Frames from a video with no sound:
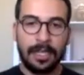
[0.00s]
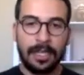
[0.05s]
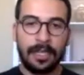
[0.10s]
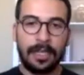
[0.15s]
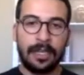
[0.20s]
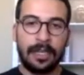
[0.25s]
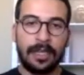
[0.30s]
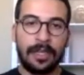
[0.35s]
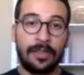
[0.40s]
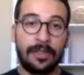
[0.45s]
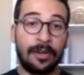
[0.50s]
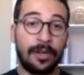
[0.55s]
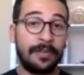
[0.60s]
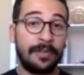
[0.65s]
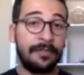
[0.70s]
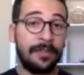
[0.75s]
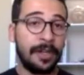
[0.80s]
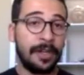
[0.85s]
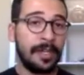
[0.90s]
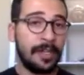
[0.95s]
Uh, there are
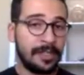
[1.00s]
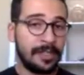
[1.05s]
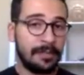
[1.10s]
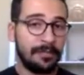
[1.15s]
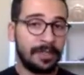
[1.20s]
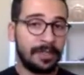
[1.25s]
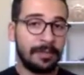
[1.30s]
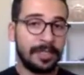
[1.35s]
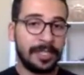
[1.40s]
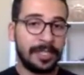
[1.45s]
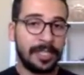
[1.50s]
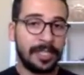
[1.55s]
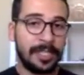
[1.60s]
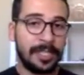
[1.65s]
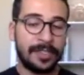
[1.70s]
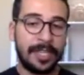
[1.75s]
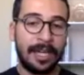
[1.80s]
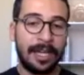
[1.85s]
various implementations.